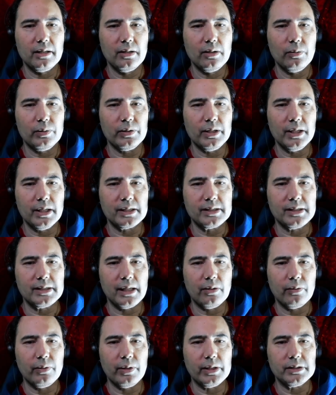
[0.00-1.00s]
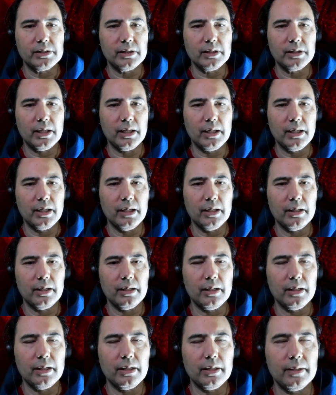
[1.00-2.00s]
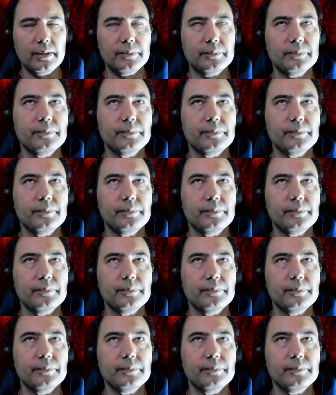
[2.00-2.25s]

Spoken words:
with the acceleration in the